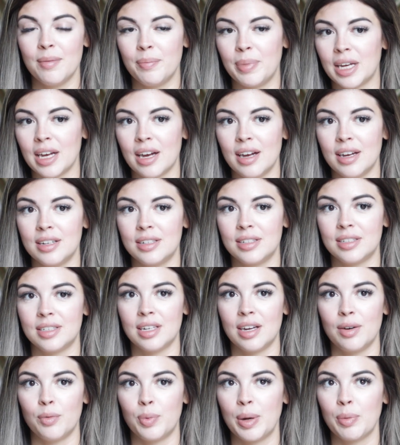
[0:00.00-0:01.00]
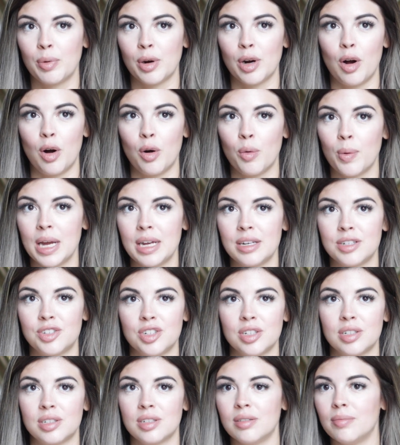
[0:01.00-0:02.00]
because we were always
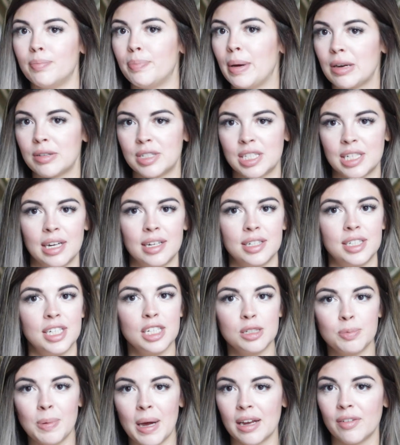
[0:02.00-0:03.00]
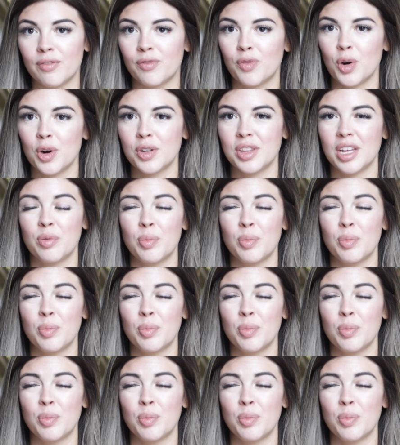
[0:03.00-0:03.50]
just bouncing ideas back and forth.